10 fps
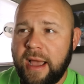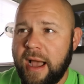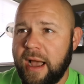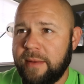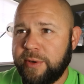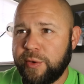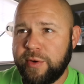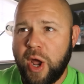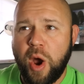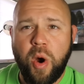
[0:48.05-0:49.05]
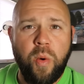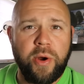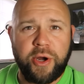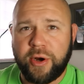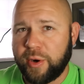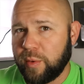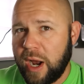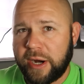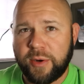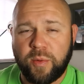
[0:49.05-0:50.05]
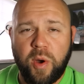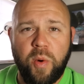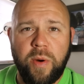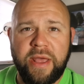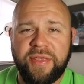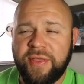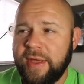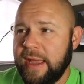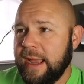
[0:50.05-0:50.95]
you know what you're going to rock and roll with.